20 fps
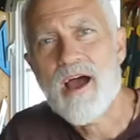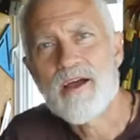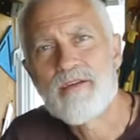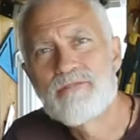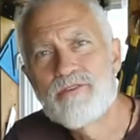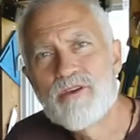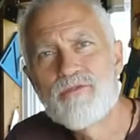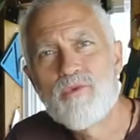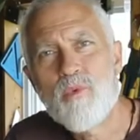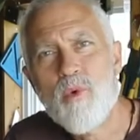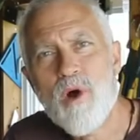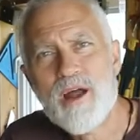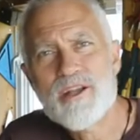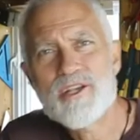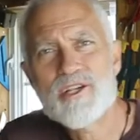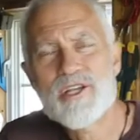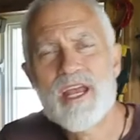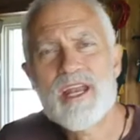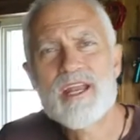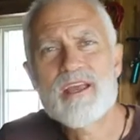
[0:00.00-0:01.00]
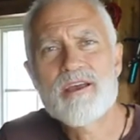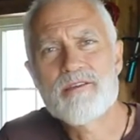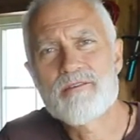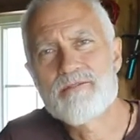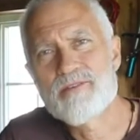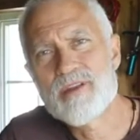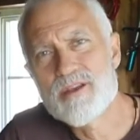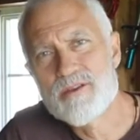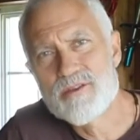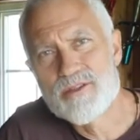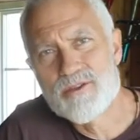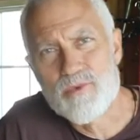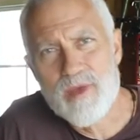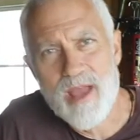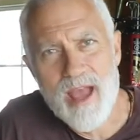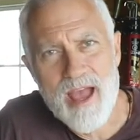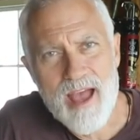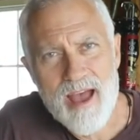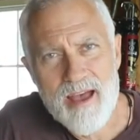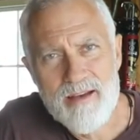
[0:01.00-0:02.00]
Now, if you've watched any other videos
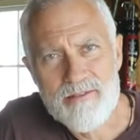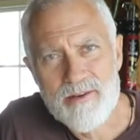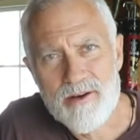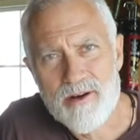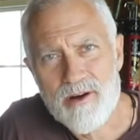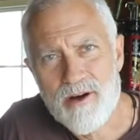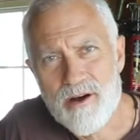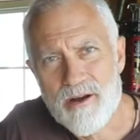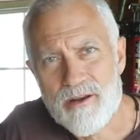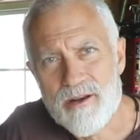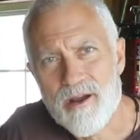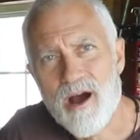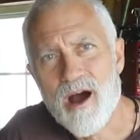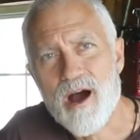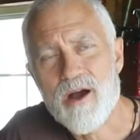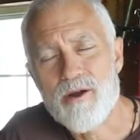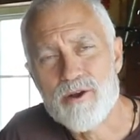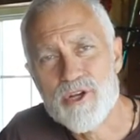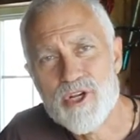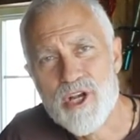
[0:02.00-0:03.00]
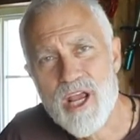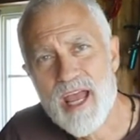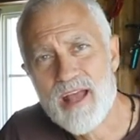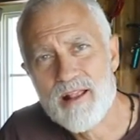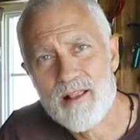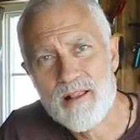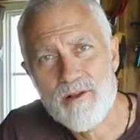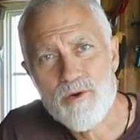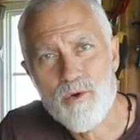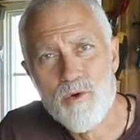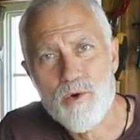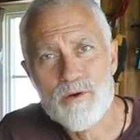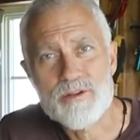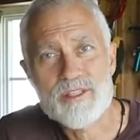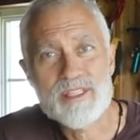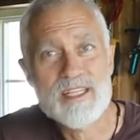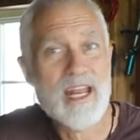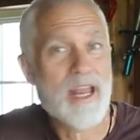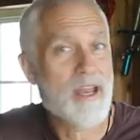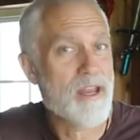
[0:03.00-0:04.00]
that we have on our channel
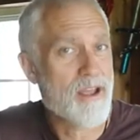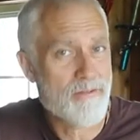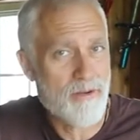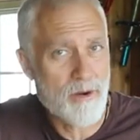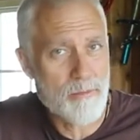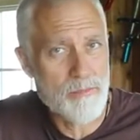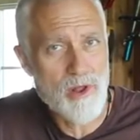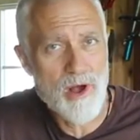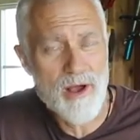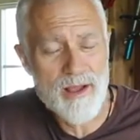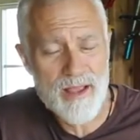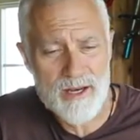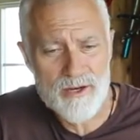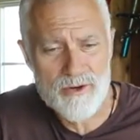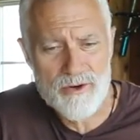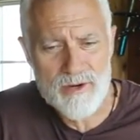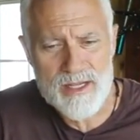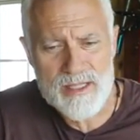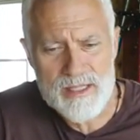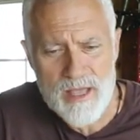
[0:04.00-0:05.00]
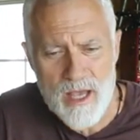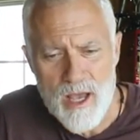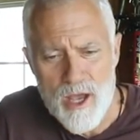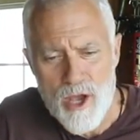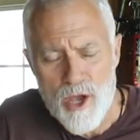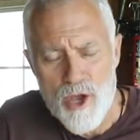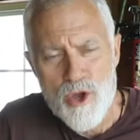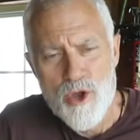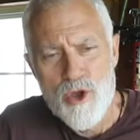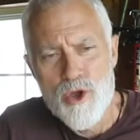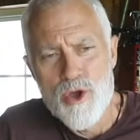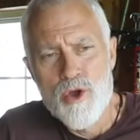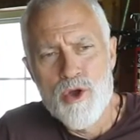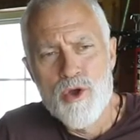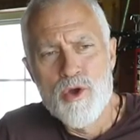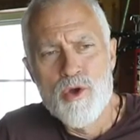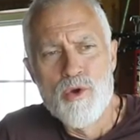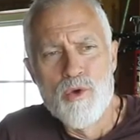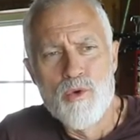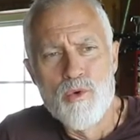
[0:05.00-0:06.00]
or seen any of our blog entries,
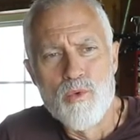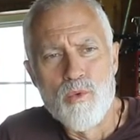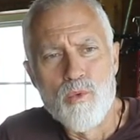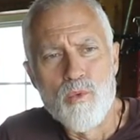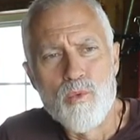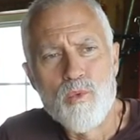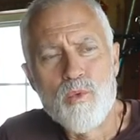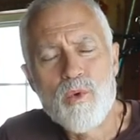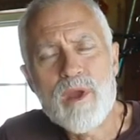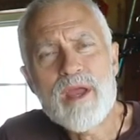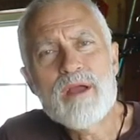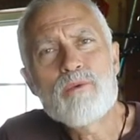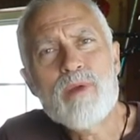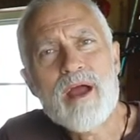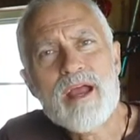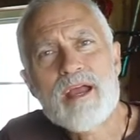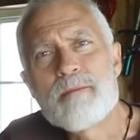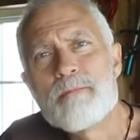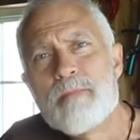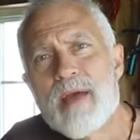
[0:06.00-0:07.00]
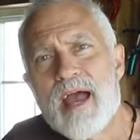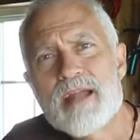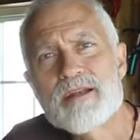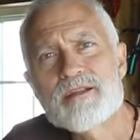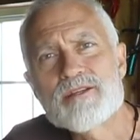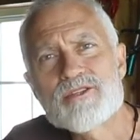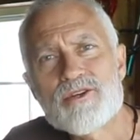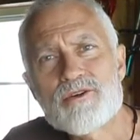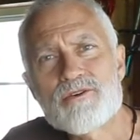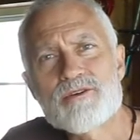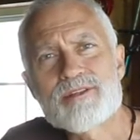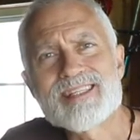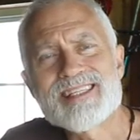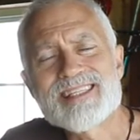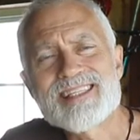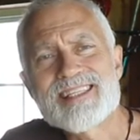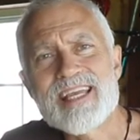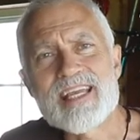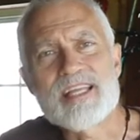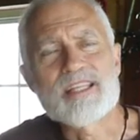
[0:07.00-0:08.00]
we recommend
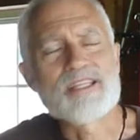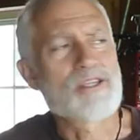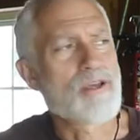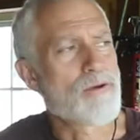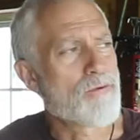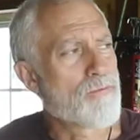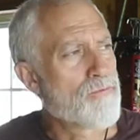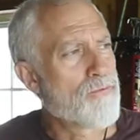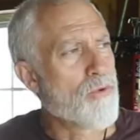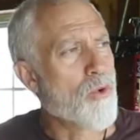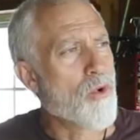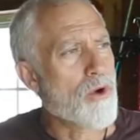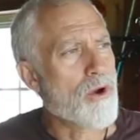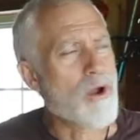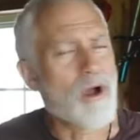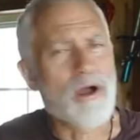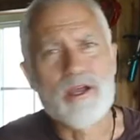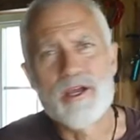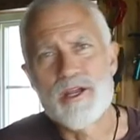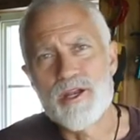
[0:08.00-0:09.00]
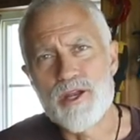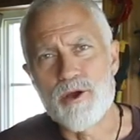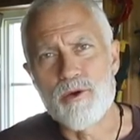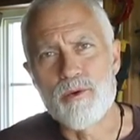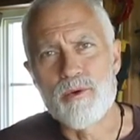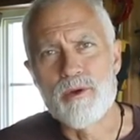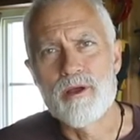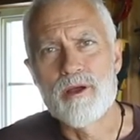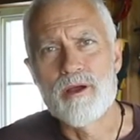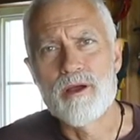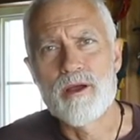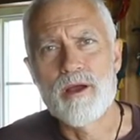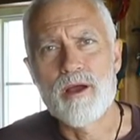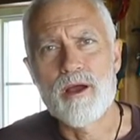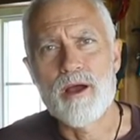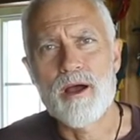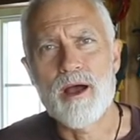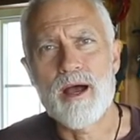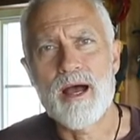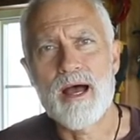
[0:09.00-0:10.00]
certain seats for a canoe.
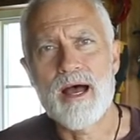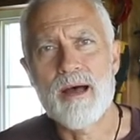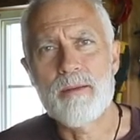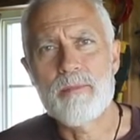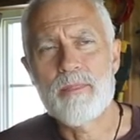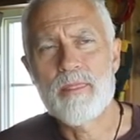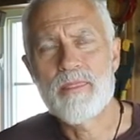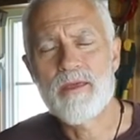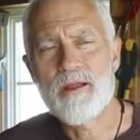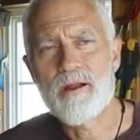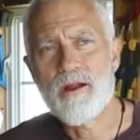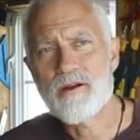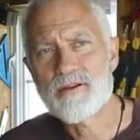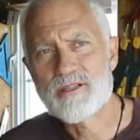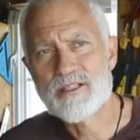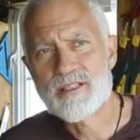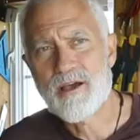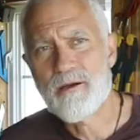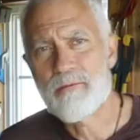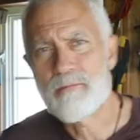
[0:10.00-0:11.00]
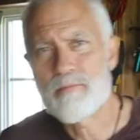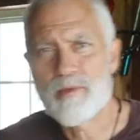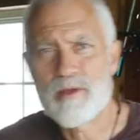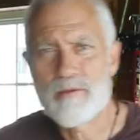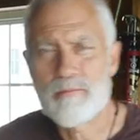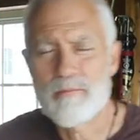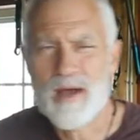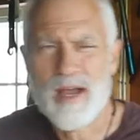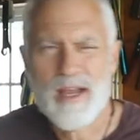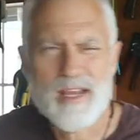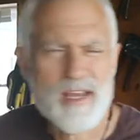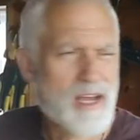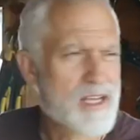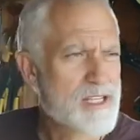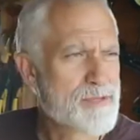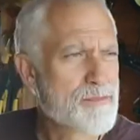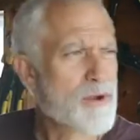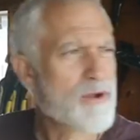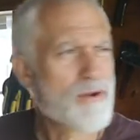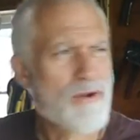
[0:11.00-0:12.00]
There are some
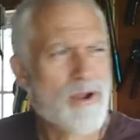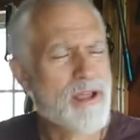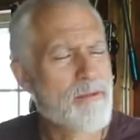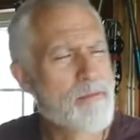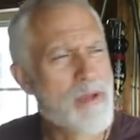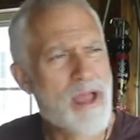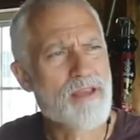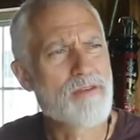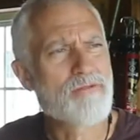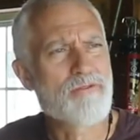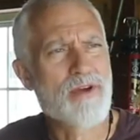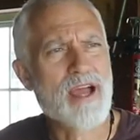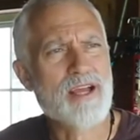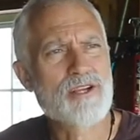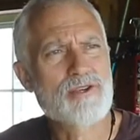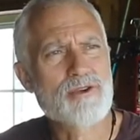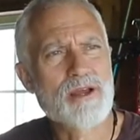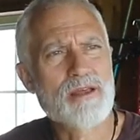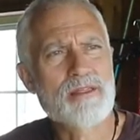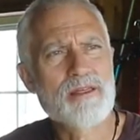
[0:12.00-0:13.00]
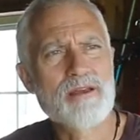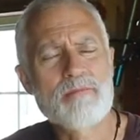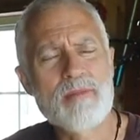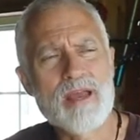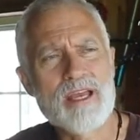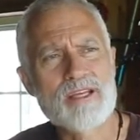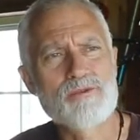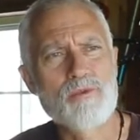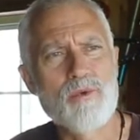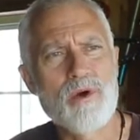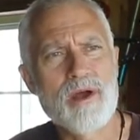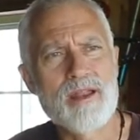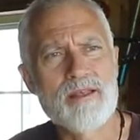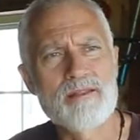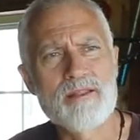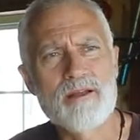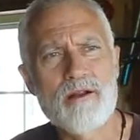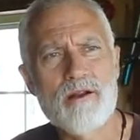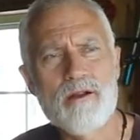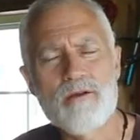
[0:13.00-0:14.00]
by Spring Creek Manufacturing, I think, makes
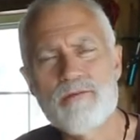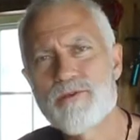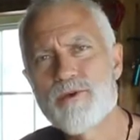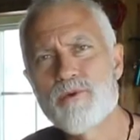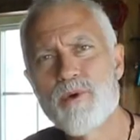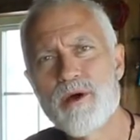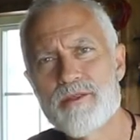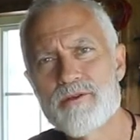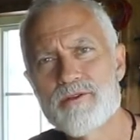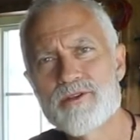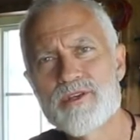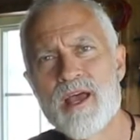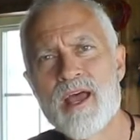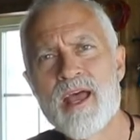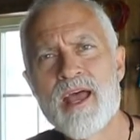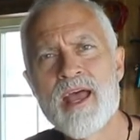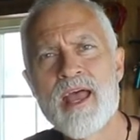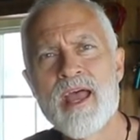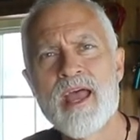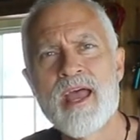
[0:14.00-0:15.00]
one, and there are a few others.